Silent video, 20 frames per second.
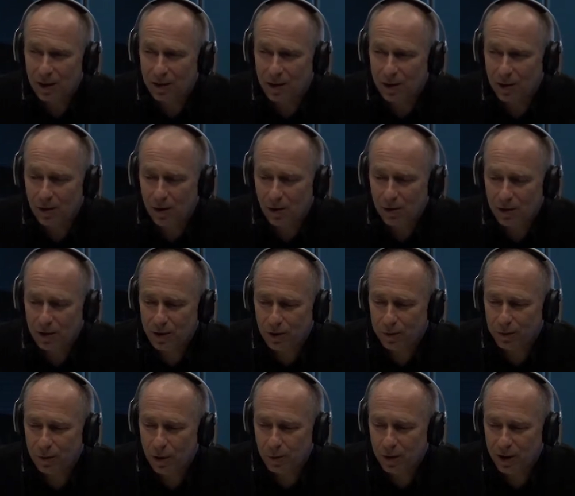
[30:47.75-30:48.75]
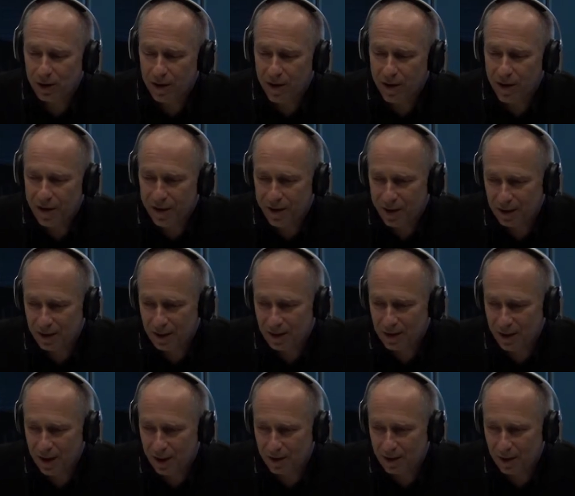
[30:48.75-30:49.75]
you also formulated the thesis
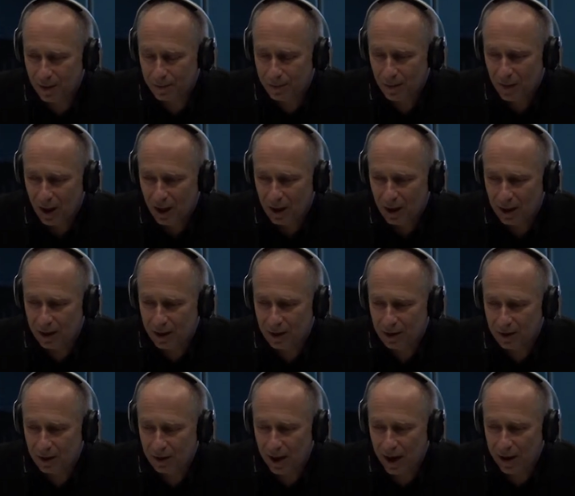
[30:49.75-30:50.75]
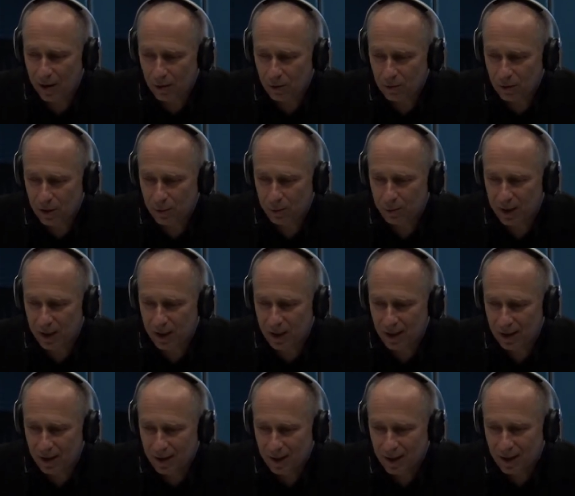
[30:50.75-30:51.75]
that it can only
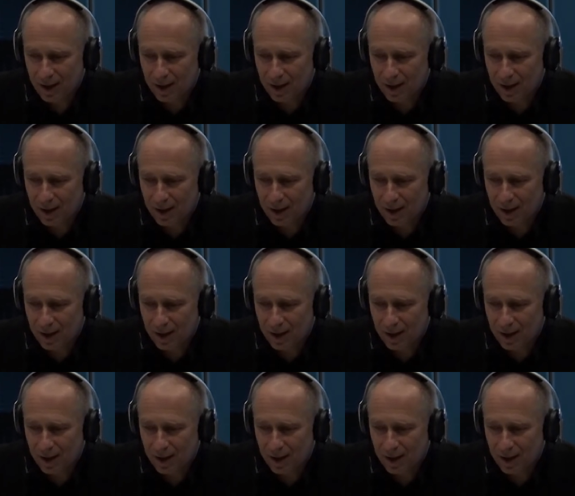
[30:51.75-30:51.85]
be